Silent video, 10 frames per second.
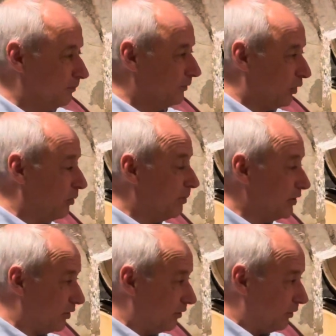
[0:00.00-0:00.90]
Well, the thank you
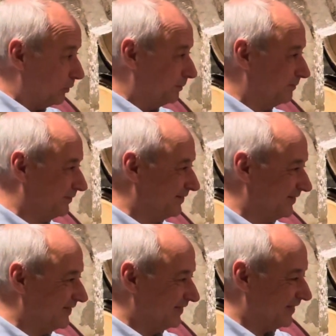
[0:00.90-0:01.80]
very much for your time.
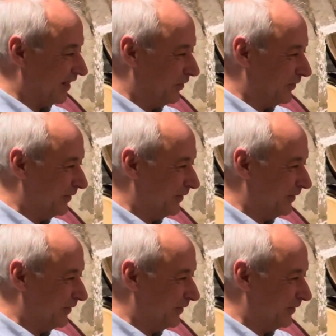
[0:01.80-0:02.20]
Thank you.